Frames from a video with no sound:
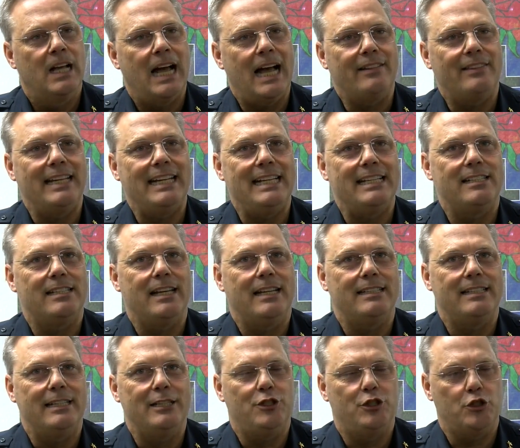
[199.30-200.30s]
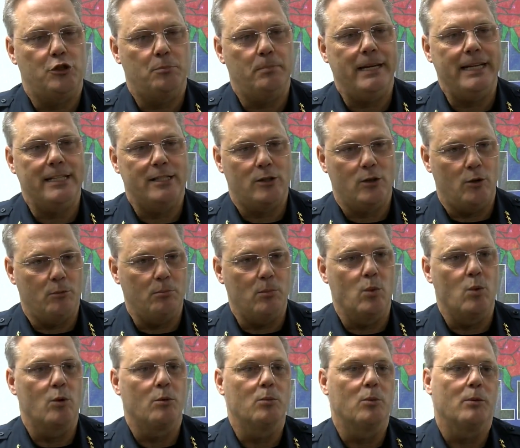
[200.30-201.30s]
I think it's it's just based on
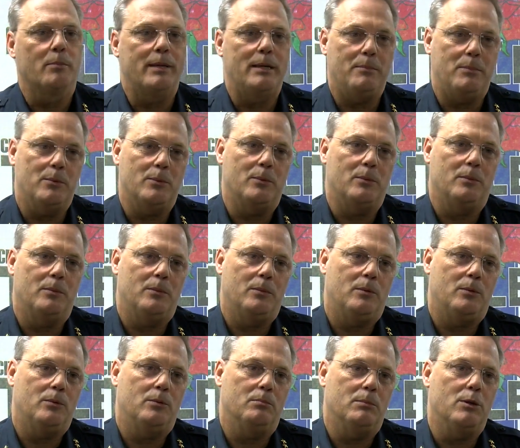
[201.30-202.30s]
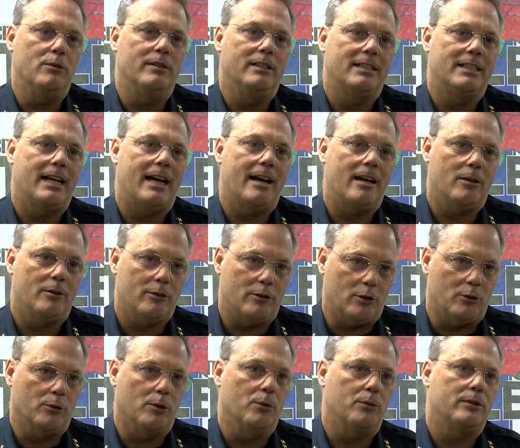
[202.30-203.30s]
more and more people moving to Tyler,
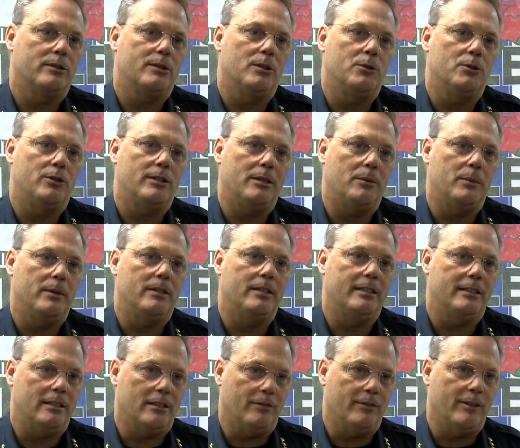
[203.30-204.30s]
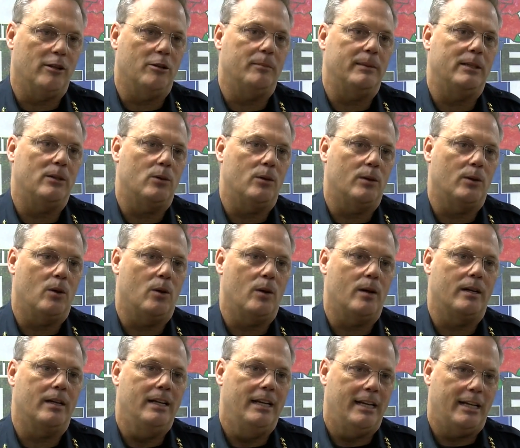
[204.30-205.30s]
the growth associated with it, the development going
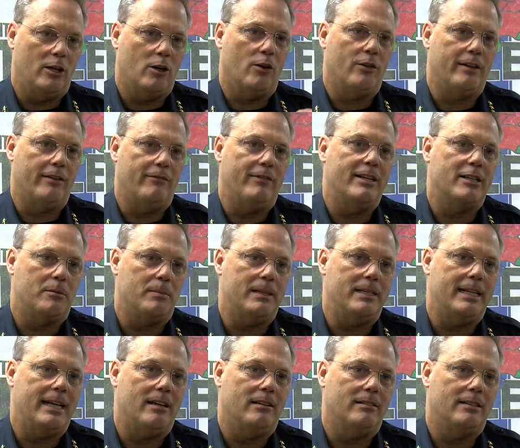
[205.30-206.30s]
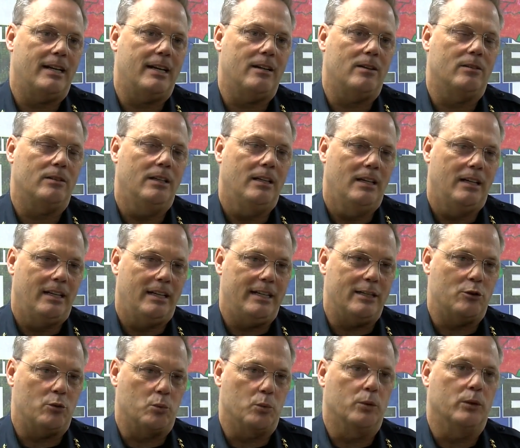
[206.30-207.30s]
on, and all the investment downtown
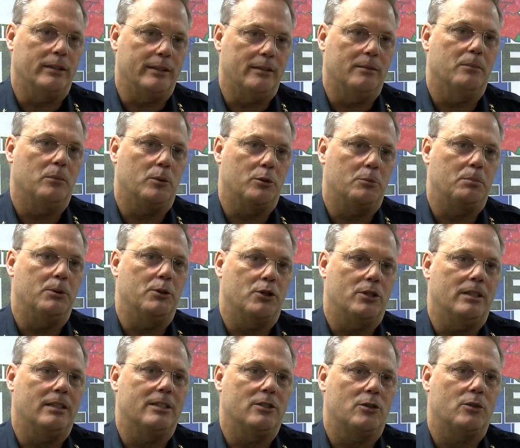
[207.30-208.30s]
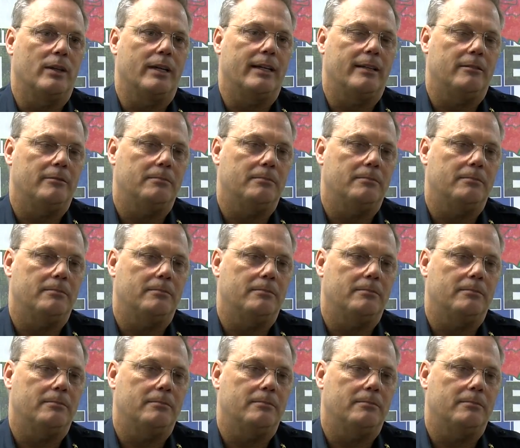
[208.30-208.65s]
is really the, what's pushing this grant.